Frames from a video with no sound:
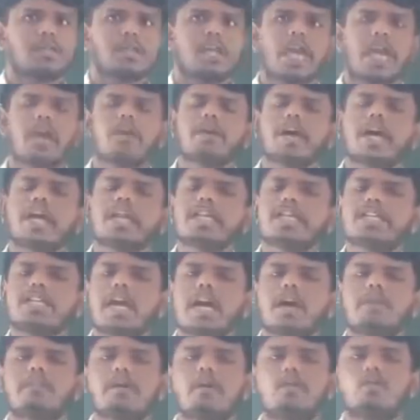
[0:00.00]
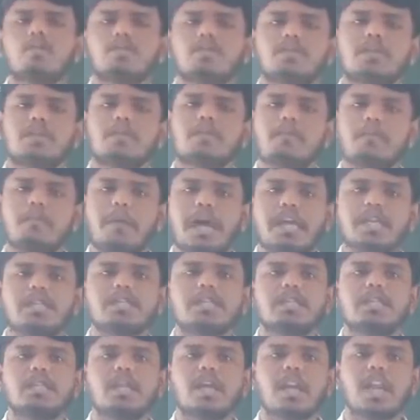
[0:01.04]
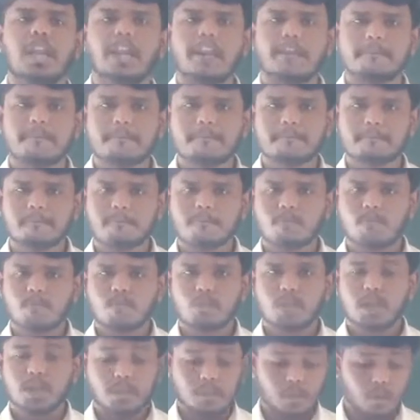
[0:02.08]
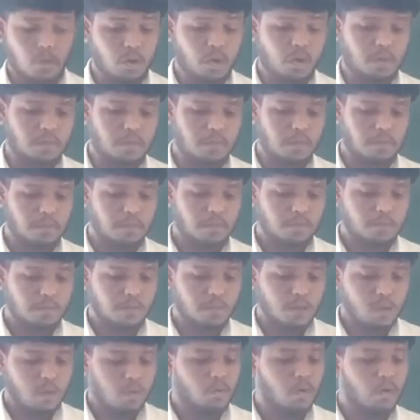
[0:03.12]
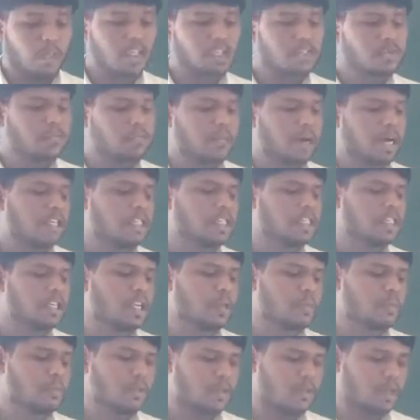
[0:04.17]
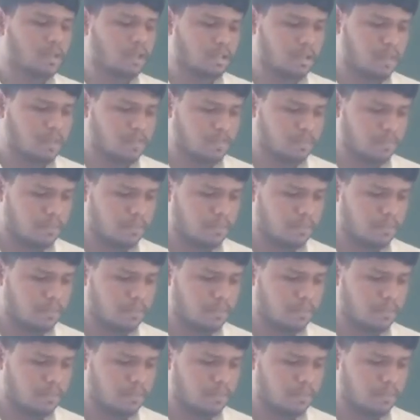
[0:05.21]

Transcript: have idea about the marginal production. What is marginal production?